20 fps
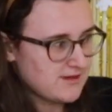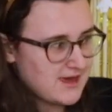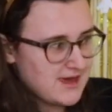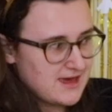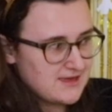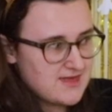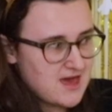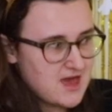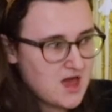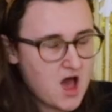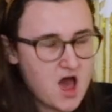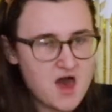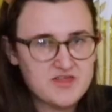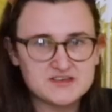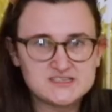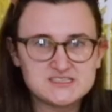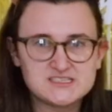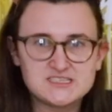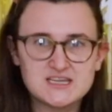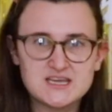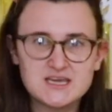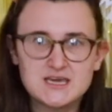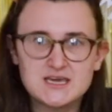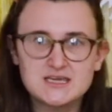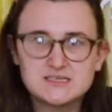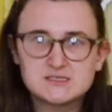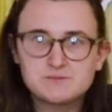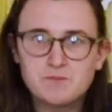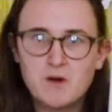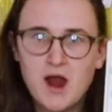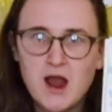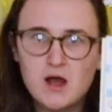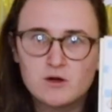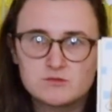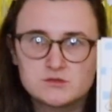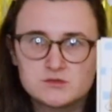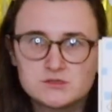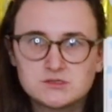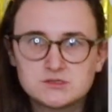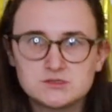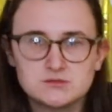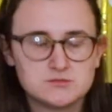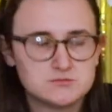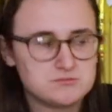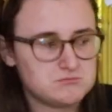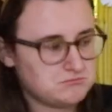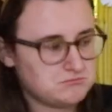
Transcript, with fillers: Here they are, the stinky sprouts.